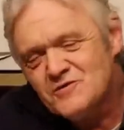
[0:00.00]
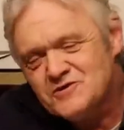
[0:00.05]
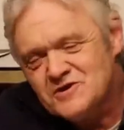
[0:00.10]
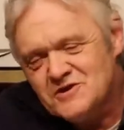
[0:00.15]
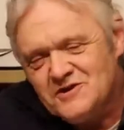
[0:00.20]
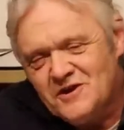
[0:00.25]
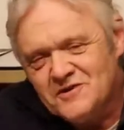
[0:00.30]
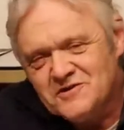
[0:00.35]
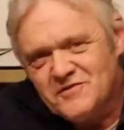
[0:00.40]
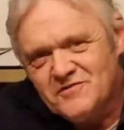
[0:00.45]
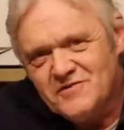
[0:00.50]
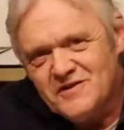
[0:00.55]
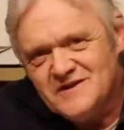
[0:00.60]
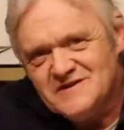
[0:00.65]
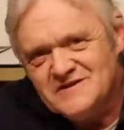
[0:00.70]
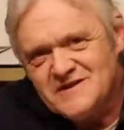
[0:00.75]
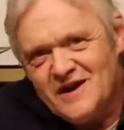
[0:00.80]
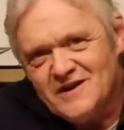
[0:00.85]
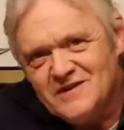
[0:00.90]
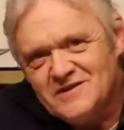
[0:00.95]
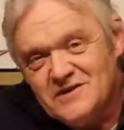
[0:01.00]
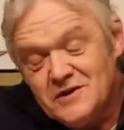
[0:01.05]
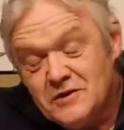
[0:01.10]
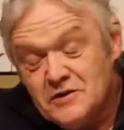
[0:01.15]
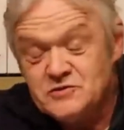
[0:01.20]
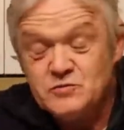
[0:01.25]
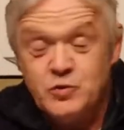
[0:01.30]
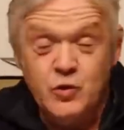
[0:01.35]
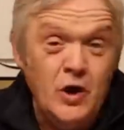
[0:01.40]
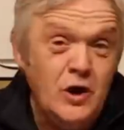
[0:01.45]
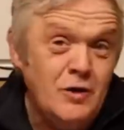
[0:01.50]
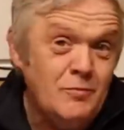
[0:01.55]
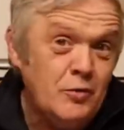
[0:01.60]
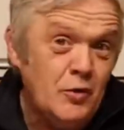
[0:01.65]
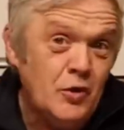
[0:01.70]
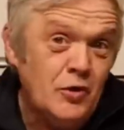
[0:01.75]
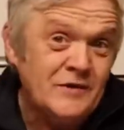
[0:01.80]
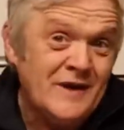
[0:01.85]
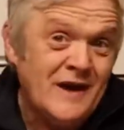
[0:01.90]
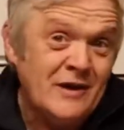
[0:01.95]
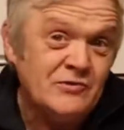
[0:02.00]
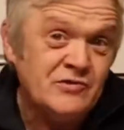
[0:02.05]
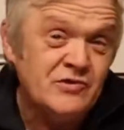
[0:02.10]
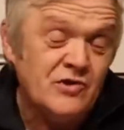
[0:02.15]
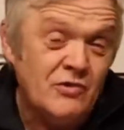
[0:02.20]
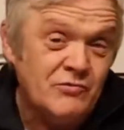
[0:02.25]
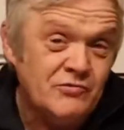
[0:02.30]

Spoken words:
Of course, a lot of these ideas were born